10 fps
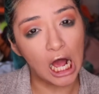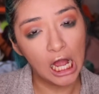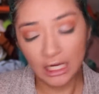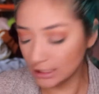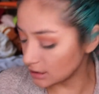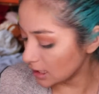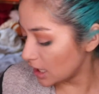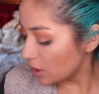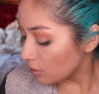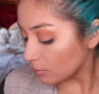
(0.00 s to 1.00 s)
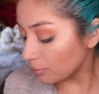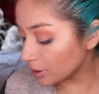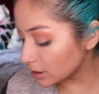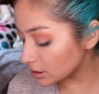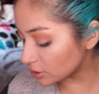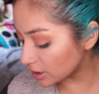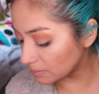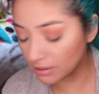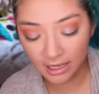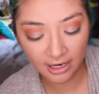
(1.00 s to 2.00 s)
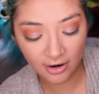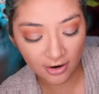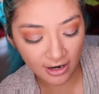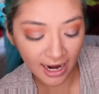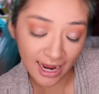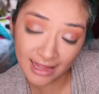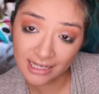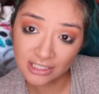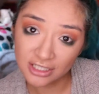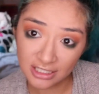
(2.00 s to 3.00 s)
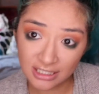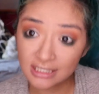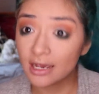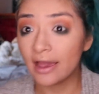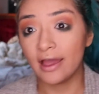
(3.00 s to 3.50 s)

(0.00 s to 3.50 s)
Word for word: eyes, we're going to start applying our eyelashes